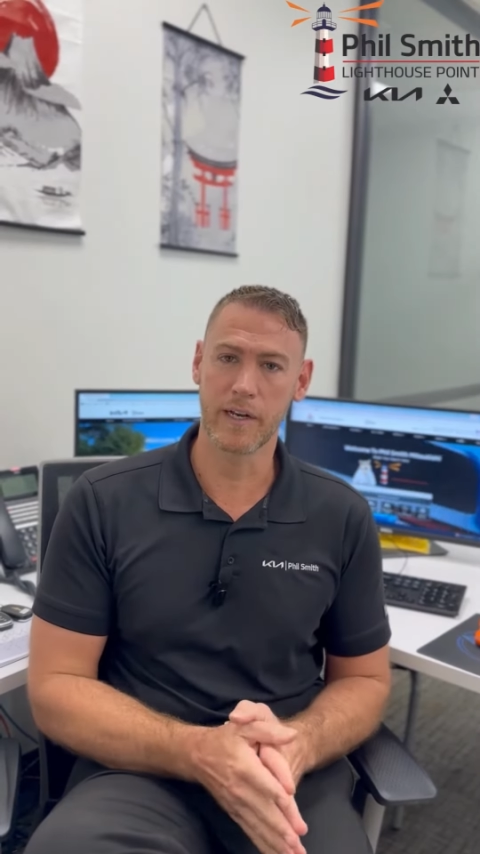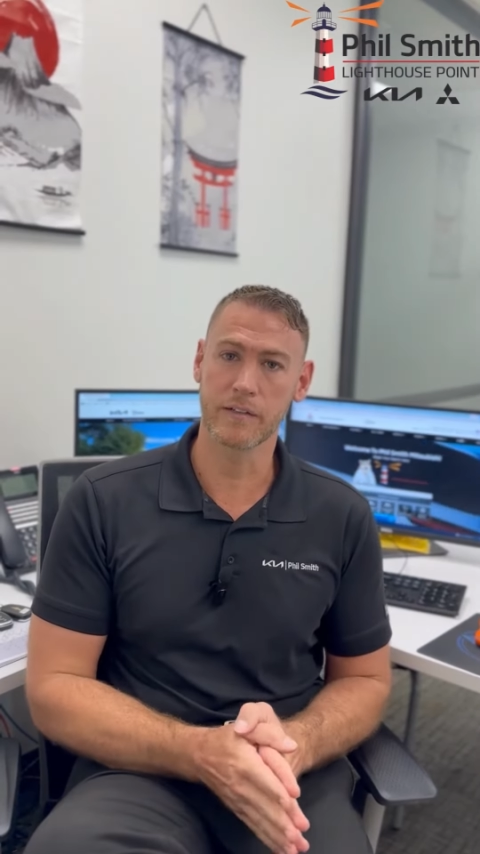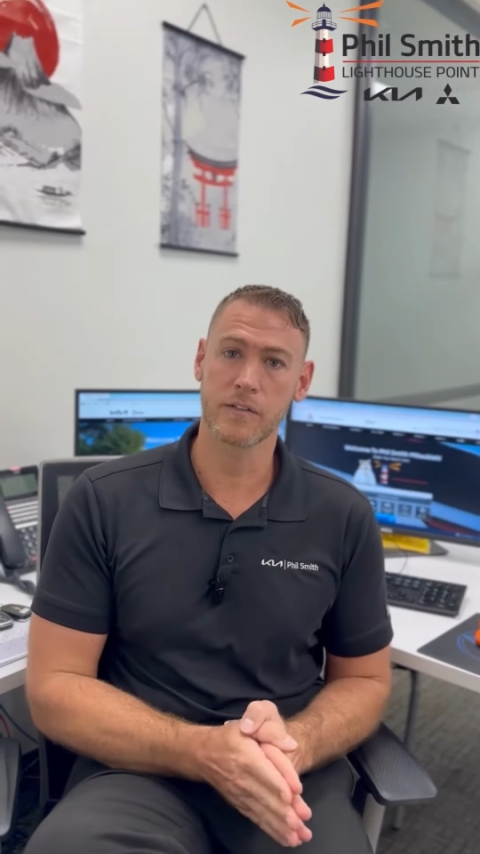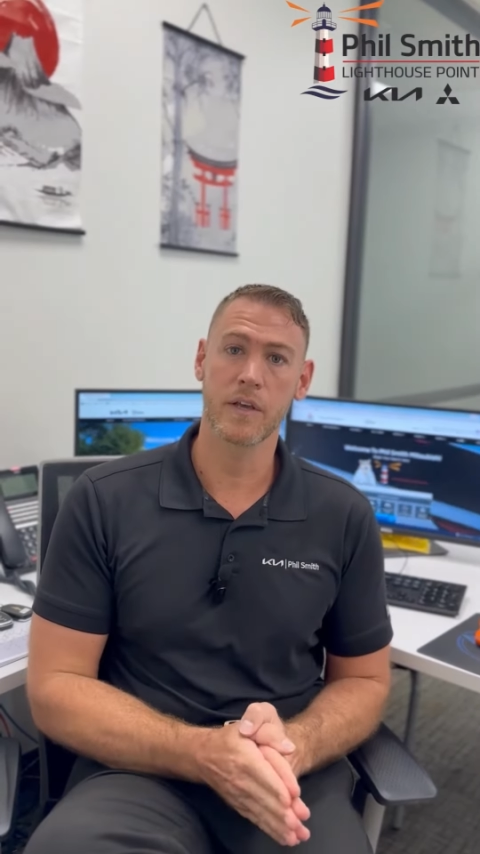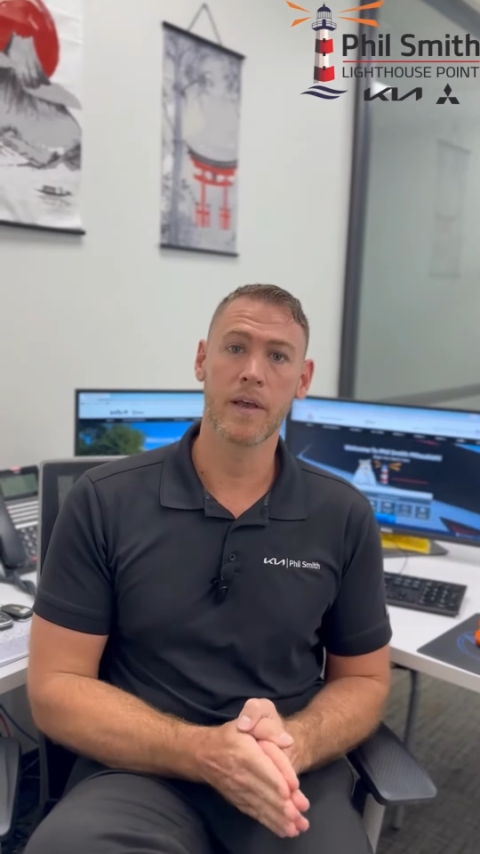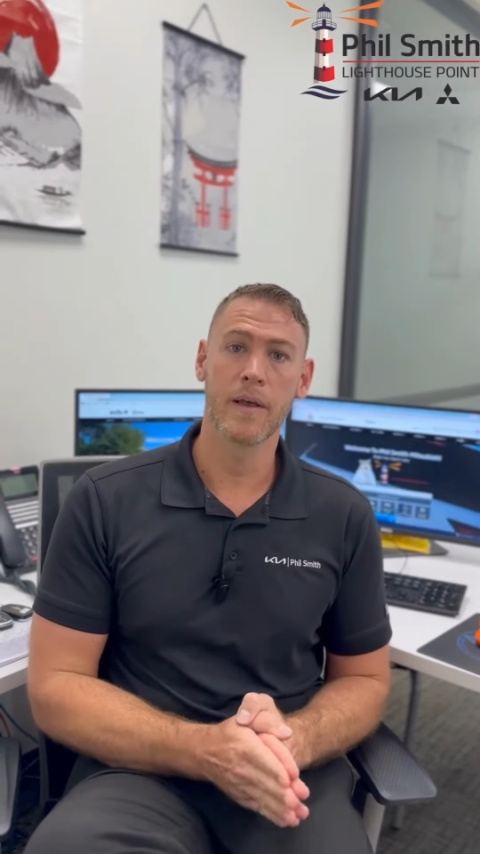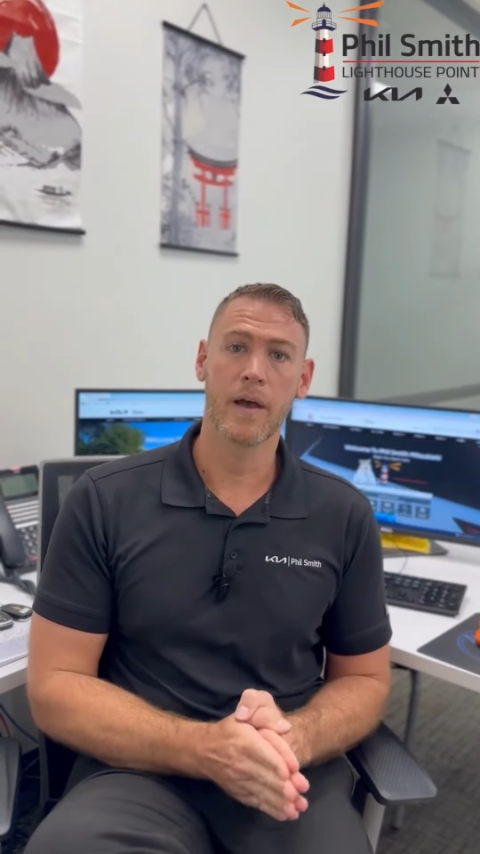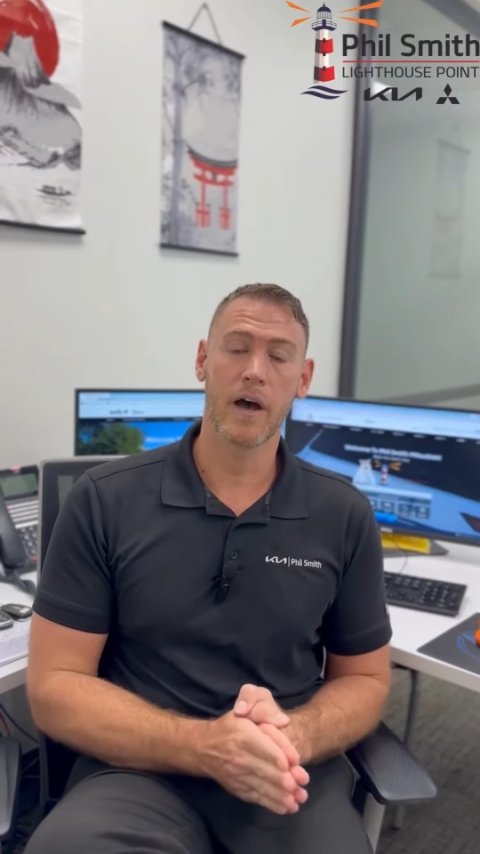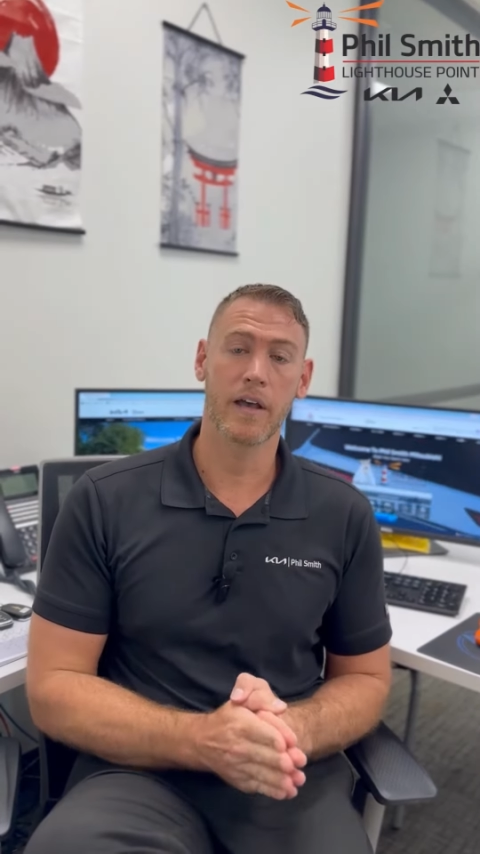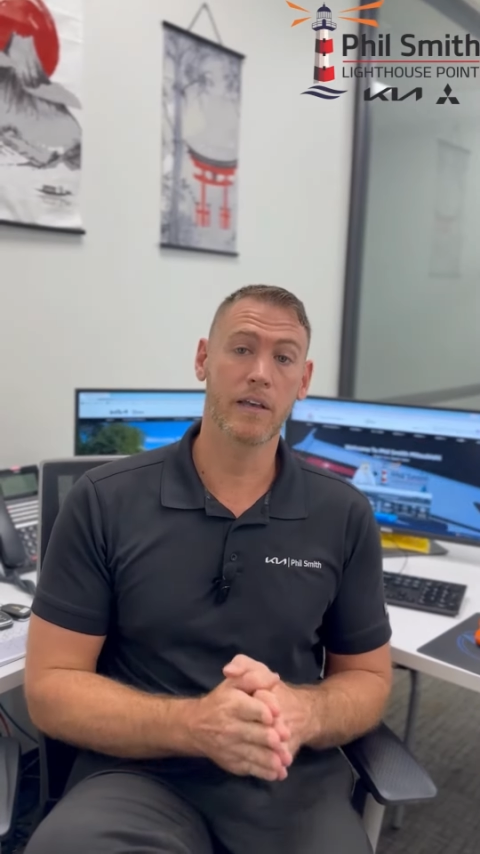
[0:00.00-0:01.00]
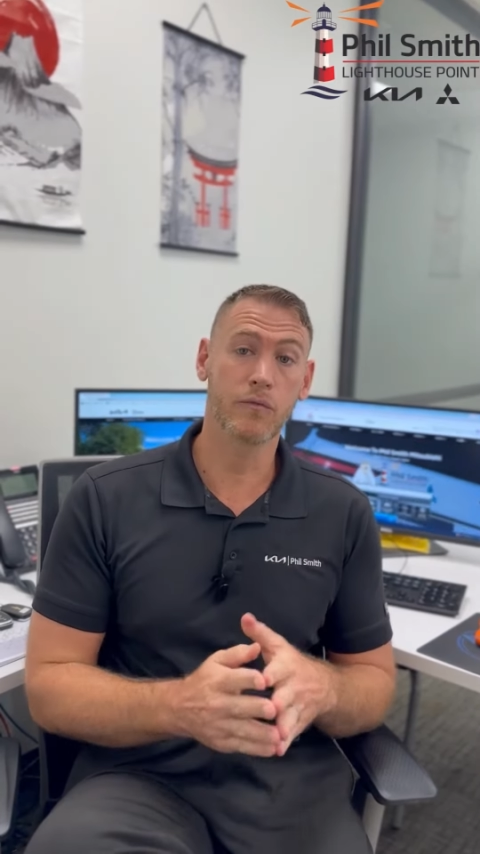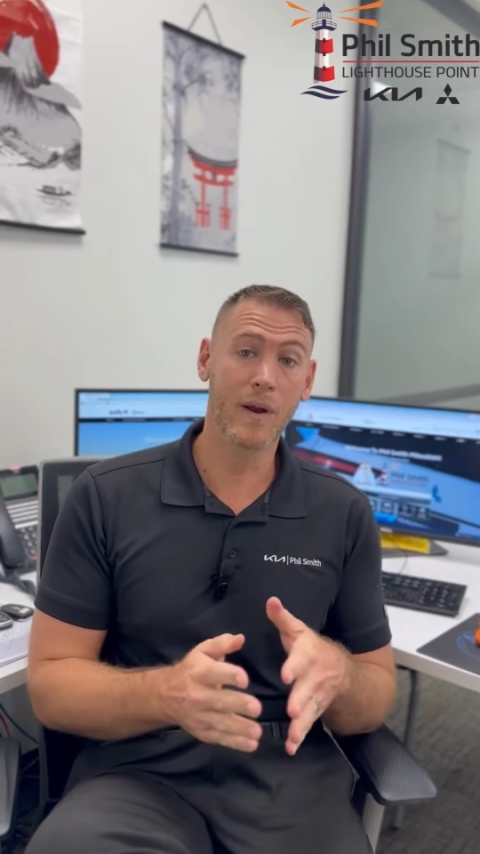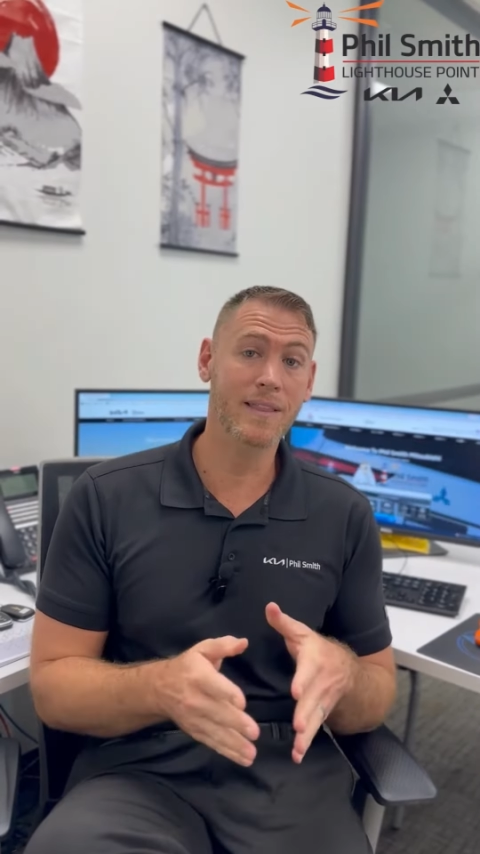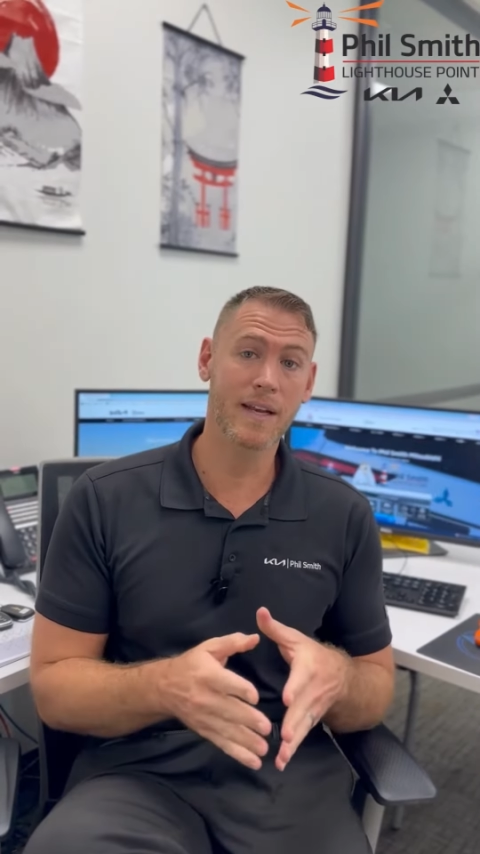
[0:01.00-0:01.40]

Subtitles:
minutes. If right